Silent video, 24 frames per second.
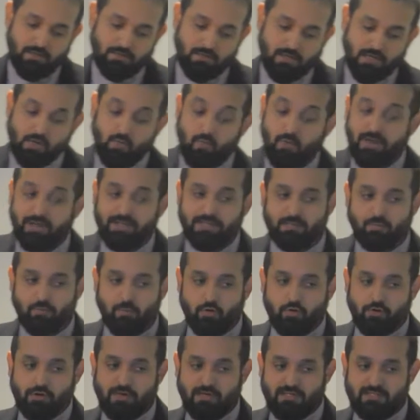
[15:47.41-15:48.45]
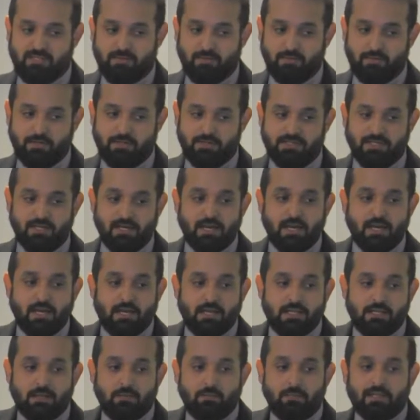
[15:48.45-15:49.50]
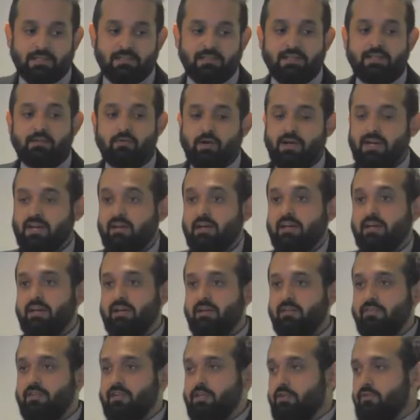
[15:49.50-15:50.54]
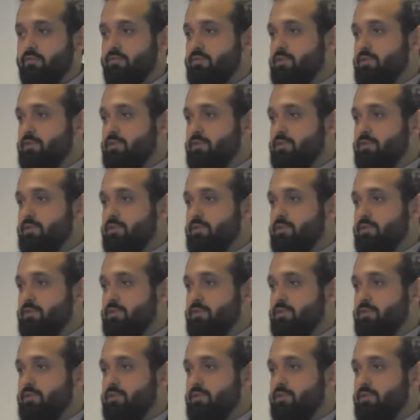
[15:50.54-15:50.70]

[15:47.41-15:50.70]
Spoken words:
acquiring more customers. The monthly recurring revenue.